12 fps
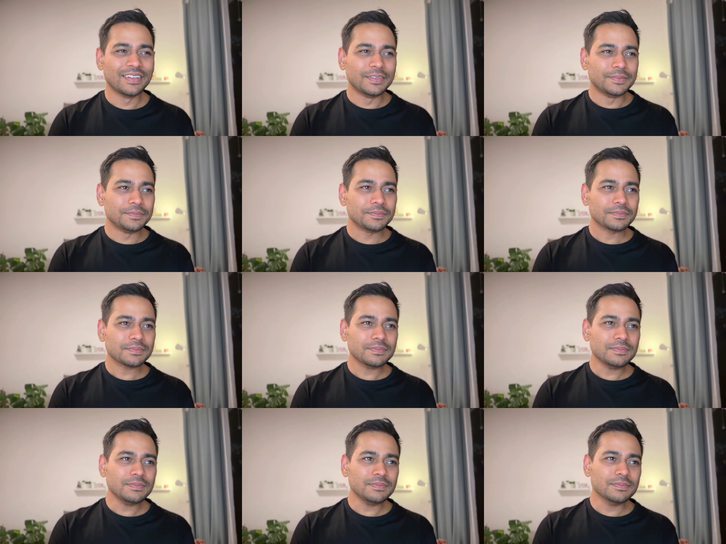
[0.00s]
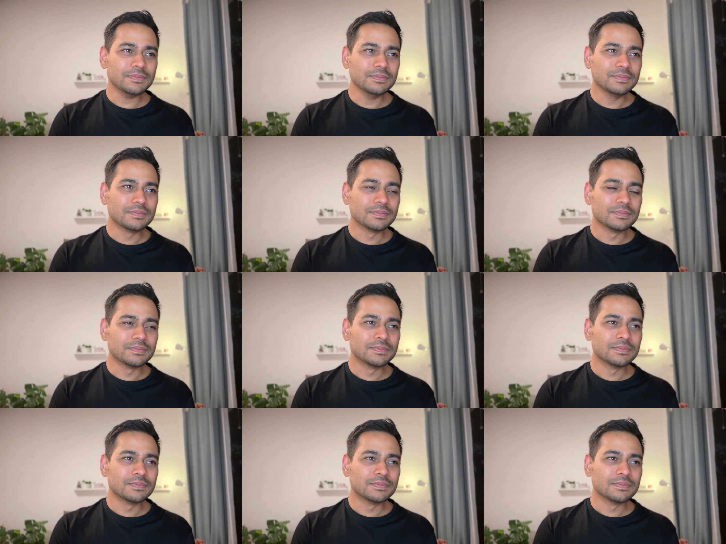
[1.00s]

Nothing is said.